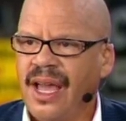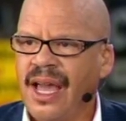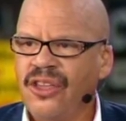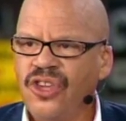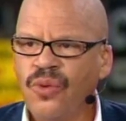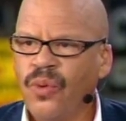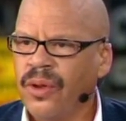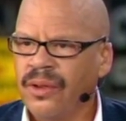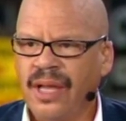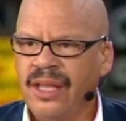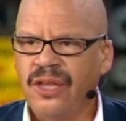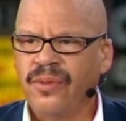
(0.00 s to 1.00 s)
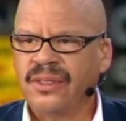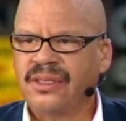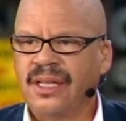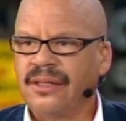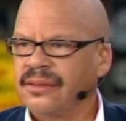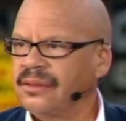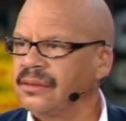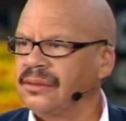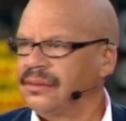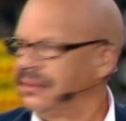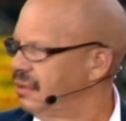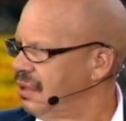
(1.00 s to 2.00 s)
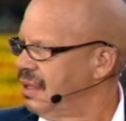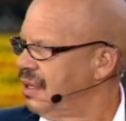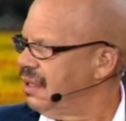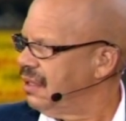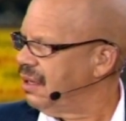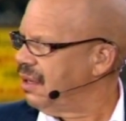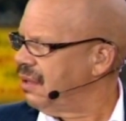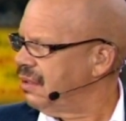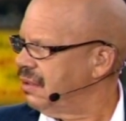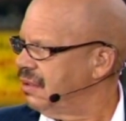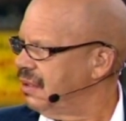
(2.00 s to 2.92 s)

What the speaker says: And you will say, you know.